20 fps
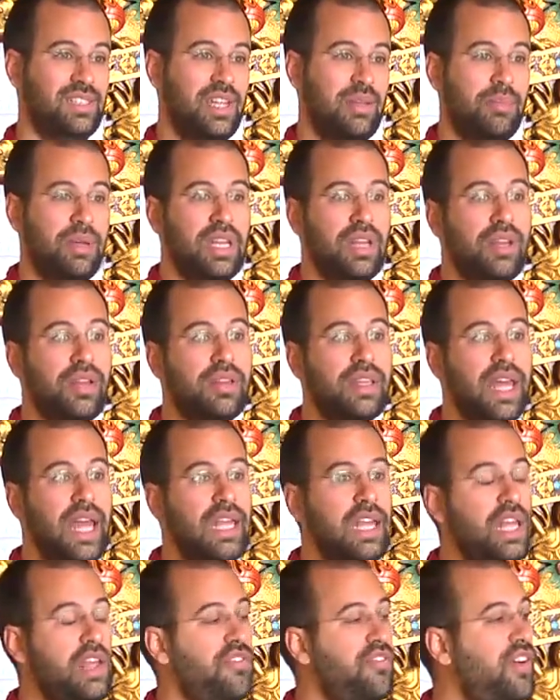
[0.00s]
But instead,
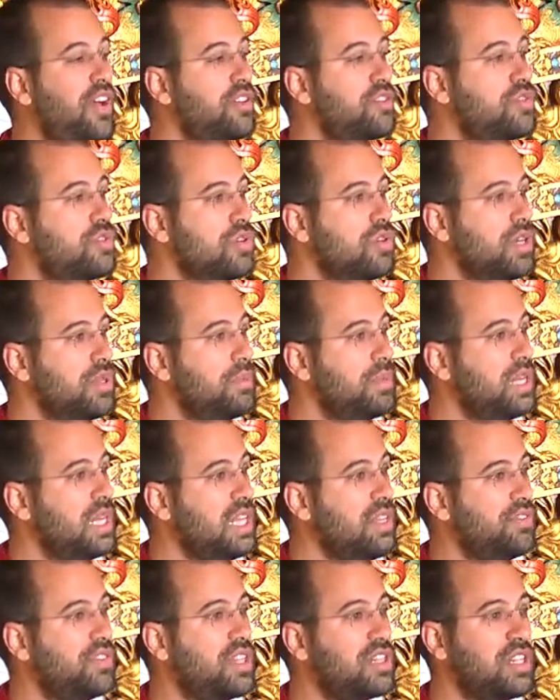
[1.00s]
if I truly
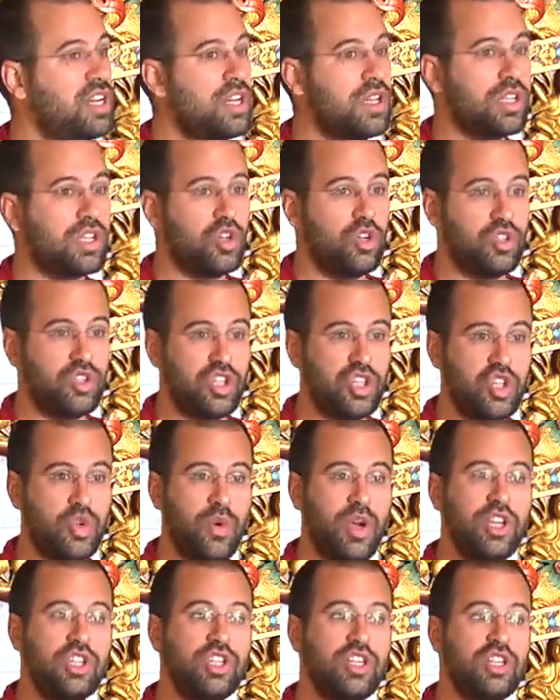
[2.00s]
believe that there is
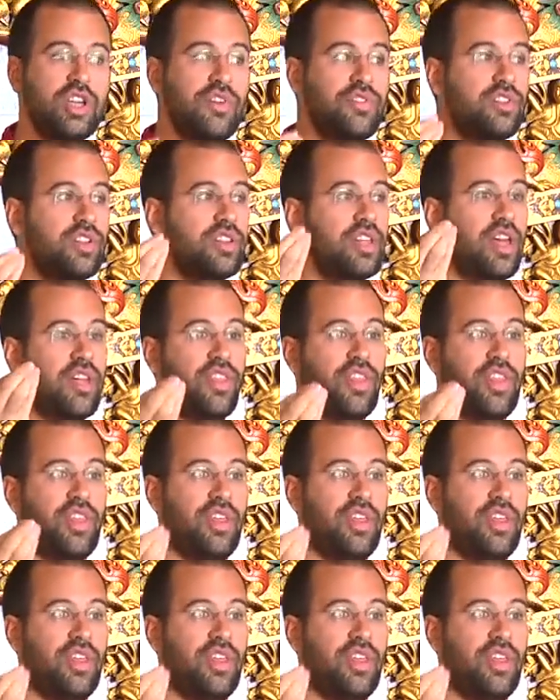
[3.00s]
continuation after death,